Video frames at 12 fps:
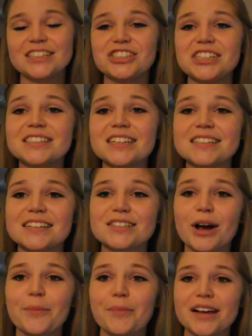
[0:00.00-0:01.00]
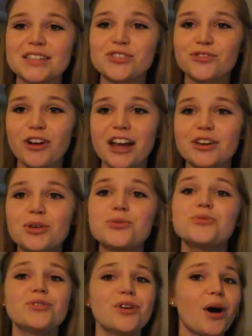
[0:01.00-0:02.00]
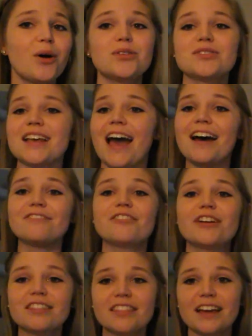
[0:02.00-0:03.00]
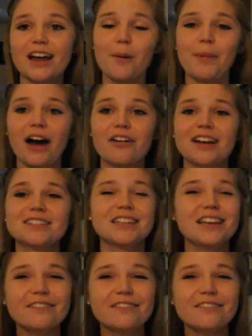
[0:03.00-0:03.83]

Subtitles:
Jesus is our best friend who knows everything about us,